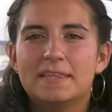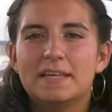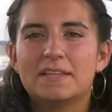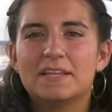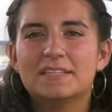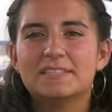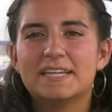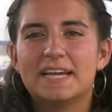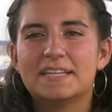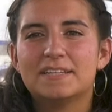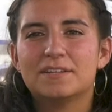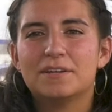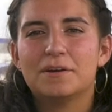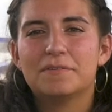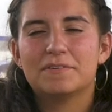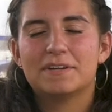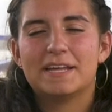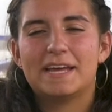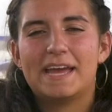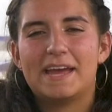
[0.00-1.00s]
Now let's hand it
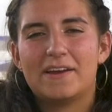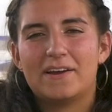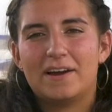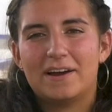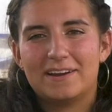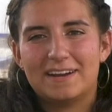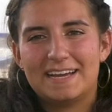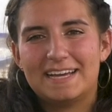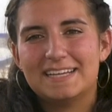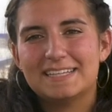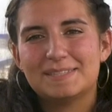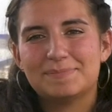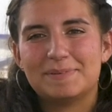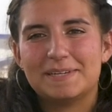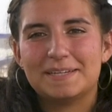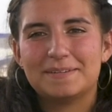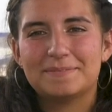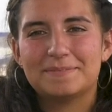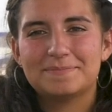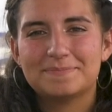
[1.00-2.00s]
over to our
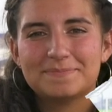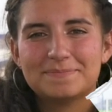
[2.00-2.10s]
ASB.